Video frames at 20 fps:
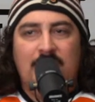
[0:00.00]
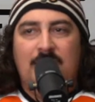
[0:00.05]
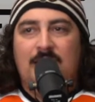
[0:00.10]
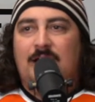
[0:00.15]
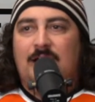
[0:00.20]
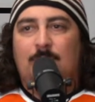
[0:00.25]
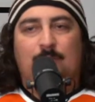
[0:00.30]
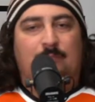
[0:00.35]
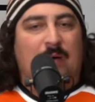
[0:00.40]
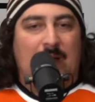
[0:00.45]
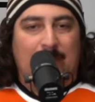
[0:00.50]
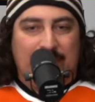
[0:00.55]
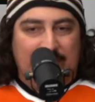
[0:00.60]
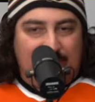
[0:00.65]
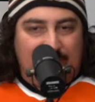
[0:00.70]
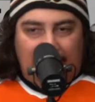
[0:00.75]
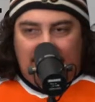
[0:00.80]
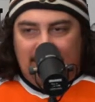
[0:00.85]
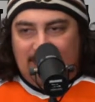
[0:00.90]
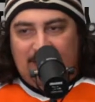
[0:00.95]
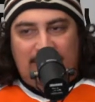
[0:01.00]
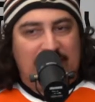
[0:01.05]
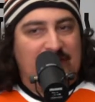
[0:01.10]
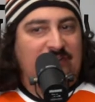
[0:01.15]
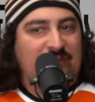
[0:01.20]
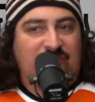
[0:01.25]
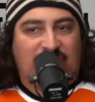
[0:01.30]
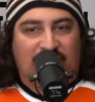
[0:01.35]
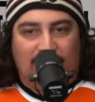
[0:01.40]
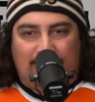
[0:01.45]
Bobby Brink, a
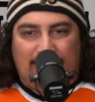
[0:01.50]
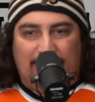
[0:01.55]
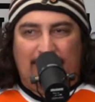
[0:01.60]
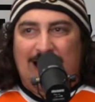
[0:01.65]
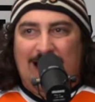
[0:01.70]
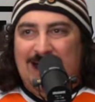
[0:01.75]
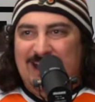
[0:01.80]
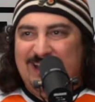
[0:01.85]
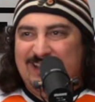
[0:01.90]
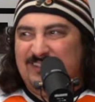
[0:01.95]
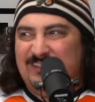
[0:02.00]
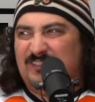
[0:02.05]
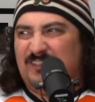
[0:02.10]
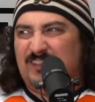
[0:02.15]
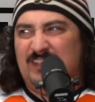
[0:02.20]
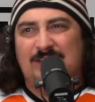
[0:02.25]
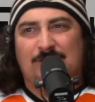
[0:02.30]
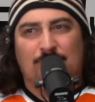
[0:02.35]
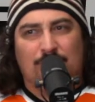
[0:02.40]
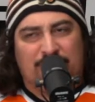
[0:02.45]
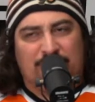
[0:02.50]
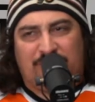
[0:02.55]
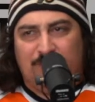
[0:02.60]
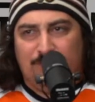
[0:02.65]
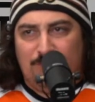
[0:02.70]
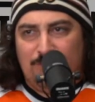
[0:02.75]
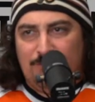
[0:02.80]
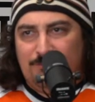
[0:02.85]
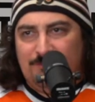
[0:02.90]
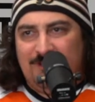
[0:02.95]
nice surprise. Igor
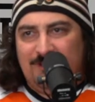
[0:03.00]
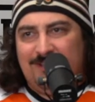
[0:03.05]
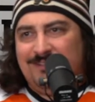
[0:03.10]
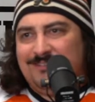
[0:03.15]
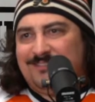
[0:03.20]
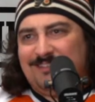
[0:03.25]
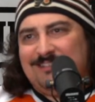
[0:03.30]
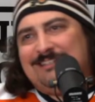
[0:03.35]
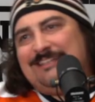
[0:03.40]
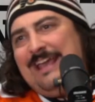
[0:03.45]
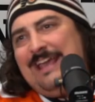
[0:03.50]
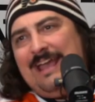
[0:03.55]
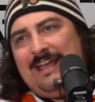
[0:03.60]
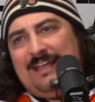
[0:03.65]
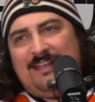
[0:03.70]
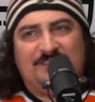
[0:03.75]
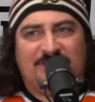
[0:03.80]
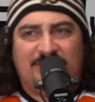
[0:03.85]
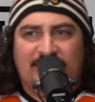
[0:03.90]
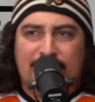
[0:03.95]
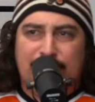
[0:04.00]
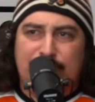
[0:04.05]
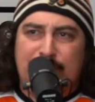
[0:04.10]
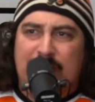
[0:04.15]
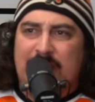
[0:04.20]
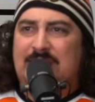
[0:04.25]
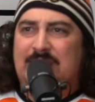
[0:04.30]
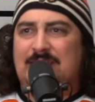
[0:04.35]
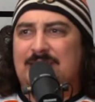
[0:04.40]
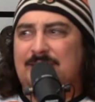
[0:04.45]
Zamula, it's like, yeah, he's going to
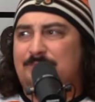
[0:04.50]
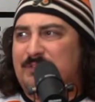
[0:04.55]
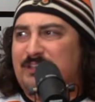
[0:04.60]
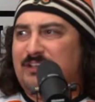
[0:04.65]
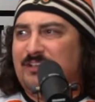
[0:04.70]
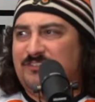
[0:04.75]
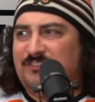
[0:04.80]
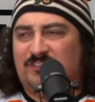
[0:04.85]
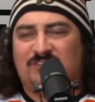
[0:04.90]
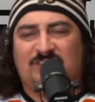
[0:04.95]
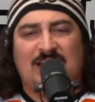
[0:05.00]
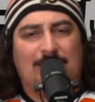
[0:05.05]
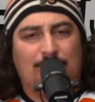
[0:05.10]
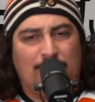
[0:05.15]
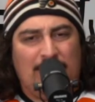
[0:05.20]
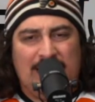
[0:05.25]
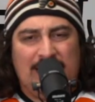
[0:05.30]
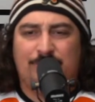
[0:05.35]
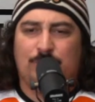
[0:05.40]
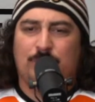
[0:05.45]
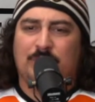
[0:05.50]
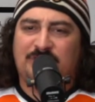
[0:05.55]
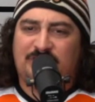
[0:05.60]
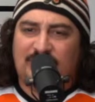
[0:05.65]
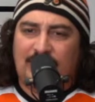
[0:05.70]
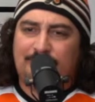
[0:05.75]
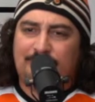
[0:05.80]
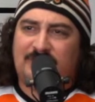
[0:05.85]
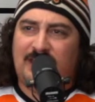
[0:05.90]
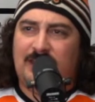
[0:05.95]
make it because he's not waiver
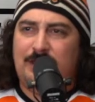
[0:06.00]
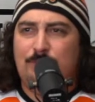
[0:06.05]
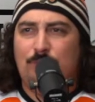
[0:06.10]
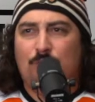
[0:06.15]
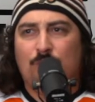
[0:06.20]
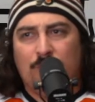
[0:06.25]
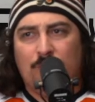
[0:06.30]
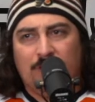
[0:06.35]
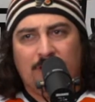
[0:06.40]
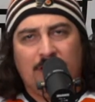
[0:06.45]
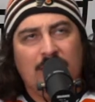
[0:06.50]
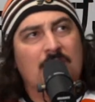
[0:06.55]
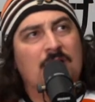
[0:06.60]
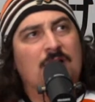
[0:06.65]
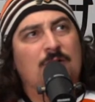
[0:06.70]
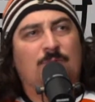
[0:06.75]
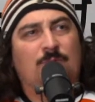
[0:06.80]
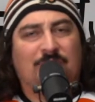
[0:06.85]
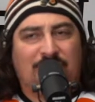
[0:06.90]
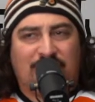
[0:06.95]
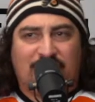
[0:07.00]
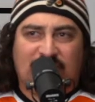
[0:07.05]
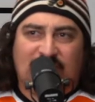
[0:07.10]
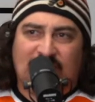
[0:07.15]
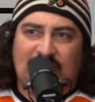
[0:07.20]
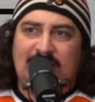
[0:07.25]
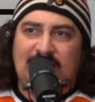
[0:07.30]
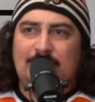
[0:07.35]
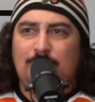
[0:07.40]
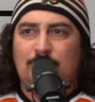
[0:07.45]
exempt anymore. We'll
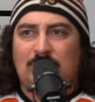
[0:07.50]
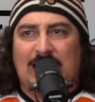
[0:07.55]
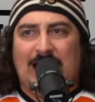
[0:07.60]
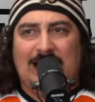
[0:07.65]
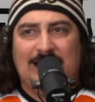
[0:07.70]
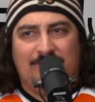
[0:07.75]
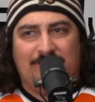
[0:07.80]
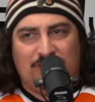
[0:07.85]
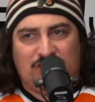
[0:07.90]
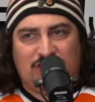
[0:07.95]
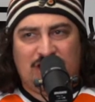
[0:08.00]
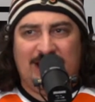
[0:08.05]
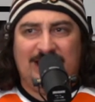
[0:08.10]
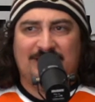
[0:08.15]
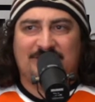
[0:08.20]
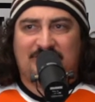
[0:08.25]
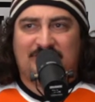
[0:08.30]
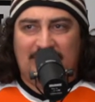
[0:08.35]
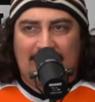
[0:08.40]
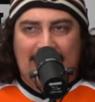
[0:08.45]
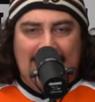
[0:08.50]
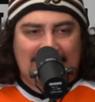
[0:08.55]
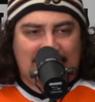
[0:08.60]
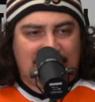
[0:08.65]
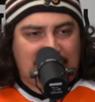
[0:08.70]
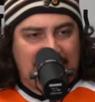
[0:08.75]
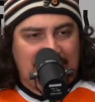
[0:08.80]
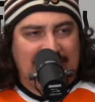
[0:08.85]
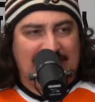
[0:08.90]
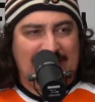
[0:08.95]
see what kind of a chance he
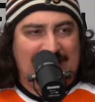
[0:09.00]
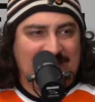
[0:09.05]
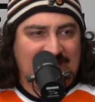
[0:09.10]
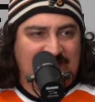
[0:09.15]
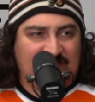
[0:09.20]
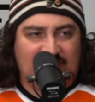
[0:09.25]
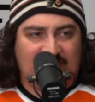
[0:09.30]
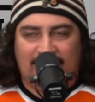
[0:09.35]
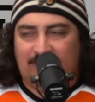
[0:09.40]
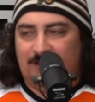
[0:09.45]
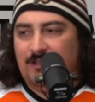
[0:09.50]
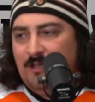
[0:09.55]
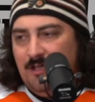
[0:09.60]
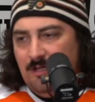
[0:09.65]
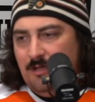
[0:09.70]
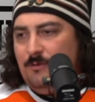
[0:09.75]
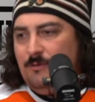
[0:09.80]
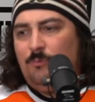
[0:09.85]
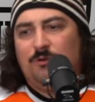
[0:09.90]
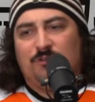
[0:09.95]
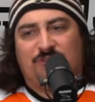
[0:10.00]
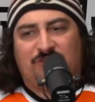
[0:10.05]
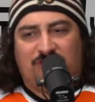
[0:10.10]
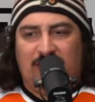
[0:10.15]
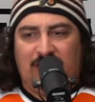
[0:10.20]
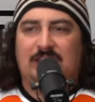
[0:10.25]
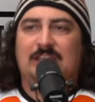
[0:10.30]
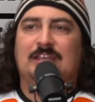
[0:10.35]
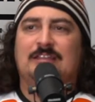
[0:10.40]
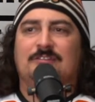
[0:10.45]
actually gets. And we're
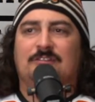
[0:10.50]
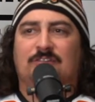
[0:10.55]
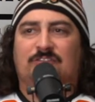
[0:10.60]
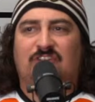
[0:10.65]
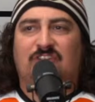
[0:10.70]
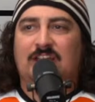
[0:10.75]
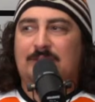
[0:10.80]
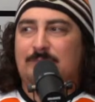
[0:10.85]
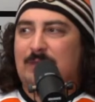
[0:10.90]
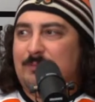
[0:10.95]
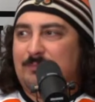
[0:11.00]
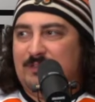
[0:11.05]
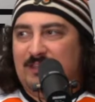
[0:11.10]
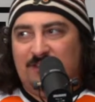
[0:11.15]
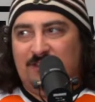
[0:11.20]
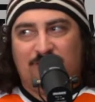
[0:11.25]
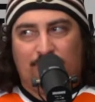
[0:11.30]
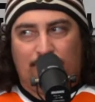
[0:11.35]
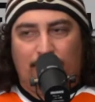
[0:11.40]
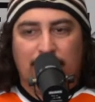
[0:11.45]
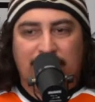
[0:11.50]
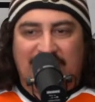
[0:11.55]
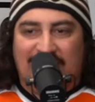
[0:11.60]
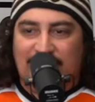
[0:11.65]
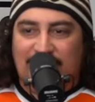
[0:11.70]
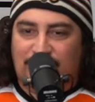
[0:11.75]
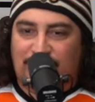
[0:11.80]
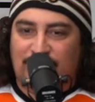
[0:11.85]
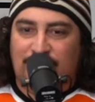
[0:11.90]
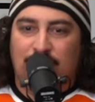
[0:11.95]
seeing it looks like maybe he's a
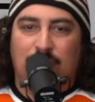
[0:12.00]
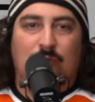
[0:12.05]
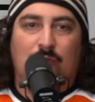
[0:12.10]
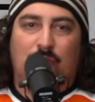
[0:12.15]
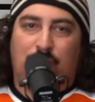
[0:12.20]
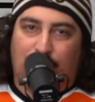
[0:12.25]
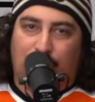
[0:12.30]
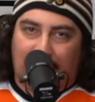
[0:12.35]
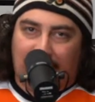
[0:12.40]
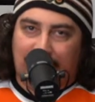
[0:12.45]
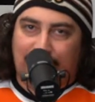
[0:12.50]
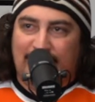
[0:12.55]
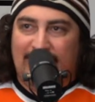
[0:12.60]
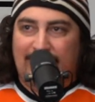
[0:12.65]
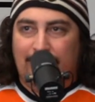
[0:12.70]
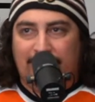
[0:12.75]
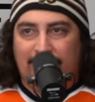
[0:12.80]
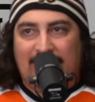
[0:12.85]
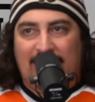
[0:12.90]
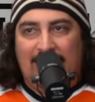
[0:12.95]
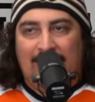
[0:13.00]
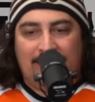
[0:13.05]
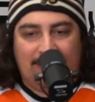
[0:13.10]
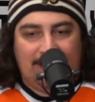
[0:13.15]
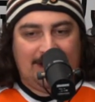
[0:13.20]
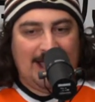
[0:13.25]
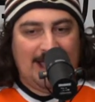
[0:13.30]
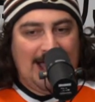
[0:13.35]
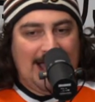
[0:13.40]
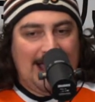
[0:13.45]
rotational third pair kind
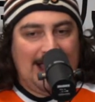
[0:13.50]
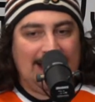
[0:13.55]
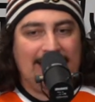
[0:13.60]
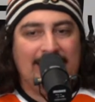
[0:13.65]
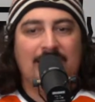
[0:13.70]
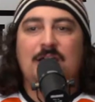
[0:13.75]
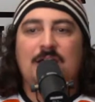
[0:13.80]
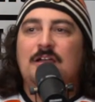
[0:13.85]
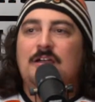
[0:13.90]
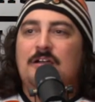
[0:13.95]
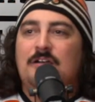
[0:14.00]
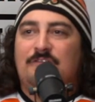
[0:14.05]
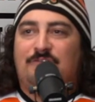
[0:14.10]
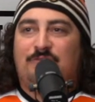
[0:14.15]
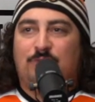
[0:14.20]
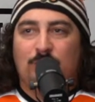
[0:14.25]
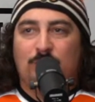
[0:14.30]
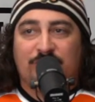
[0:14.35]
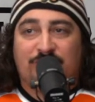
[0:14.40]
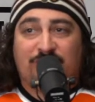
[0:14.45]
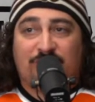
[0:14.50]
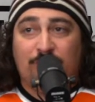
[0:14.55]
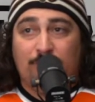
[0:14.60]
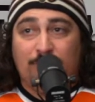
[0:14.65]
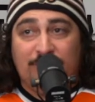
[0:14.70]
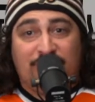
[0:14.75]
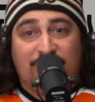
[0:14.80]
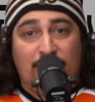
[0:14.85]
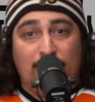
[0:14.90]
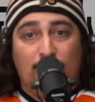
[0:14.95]
of guy. Foerster
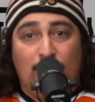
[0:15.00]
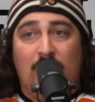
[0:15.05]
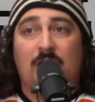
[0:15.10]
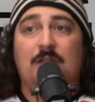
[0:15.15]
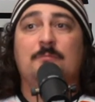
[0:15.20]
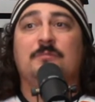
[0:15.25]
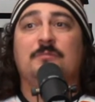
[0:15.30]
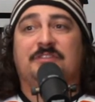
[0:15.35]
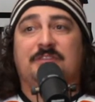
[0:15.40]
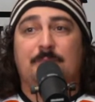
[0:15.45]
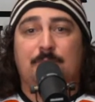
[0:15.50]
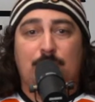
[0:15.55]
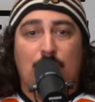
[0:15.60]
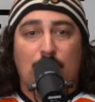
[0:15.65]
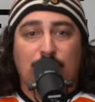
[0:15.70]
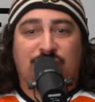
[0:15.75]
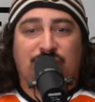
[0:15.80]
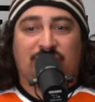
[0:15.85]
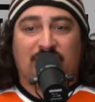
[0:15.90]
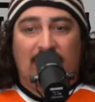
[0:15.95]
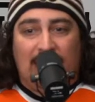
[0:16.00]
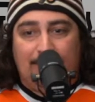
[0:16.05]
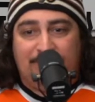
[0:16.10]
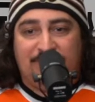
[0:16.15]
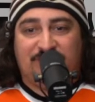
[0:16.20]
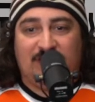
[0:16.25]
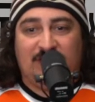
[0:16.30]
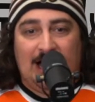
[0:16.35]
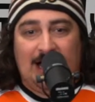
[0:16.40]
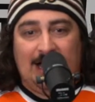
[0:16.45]
was the one with the most
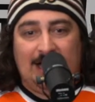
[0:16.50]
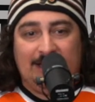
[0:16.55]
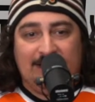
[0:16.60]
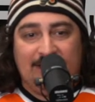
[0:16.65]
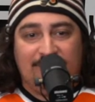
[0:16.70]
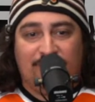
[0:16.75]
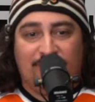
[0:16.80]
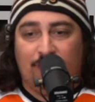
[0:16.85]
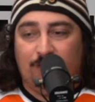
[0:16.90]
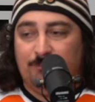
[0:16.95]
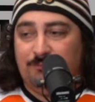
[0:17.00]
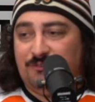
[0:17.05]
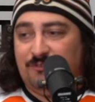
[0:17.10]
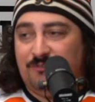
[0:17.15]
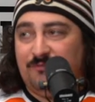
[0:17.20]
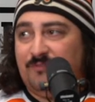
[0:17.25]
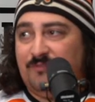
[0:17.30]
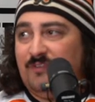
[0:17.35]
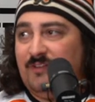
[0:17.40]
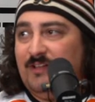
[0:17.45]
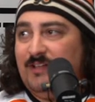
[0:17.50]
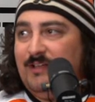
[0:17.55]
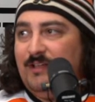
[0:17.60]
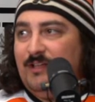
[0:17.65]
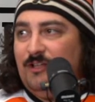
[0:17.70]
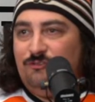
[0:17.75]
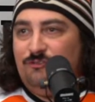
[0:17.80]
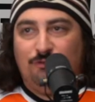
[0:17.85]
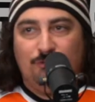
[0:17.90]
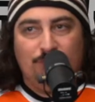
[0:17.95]
upside in terms of
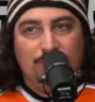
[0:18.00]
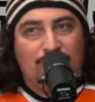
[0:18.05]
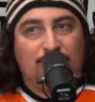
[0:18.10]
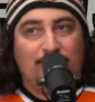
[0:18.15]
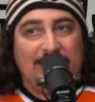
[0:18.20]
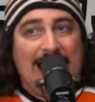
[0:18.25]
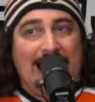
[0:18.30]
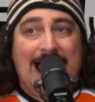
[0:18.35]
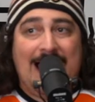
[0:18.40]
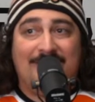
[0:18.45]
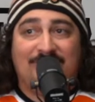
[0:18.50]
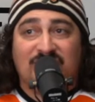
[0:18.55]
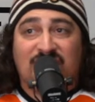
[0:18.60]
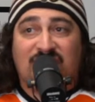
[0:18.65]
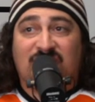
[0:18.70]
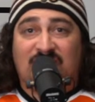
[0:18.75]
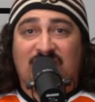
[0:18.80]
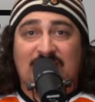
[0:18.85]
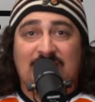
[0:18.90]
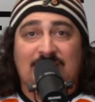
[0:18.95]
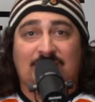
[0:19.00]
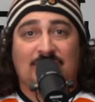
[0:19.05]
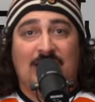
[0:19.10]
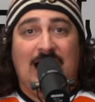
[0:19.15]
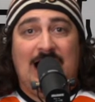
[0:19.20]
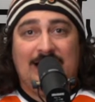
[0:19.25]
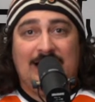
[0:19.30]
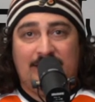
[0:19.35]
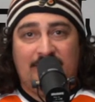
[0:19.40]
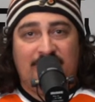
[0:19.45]
dudes we haven't seen a
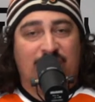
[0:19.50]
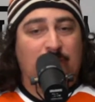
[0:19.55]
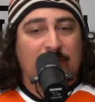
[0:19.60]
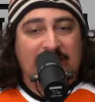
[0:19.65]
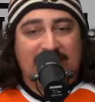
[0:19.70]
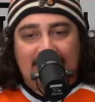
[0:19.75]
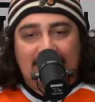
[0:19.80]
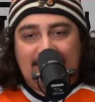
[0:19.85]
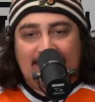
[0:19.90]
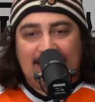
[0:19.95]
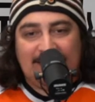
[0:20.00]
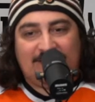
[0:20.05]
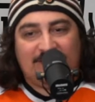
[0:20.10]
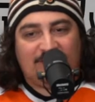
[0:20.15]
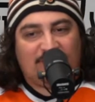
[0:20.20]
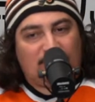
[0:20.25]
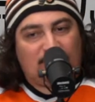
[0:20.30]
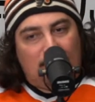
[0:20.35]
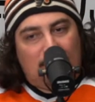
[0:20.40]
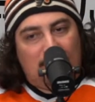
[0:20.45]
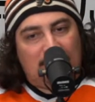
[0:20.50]
lot of. We did get the small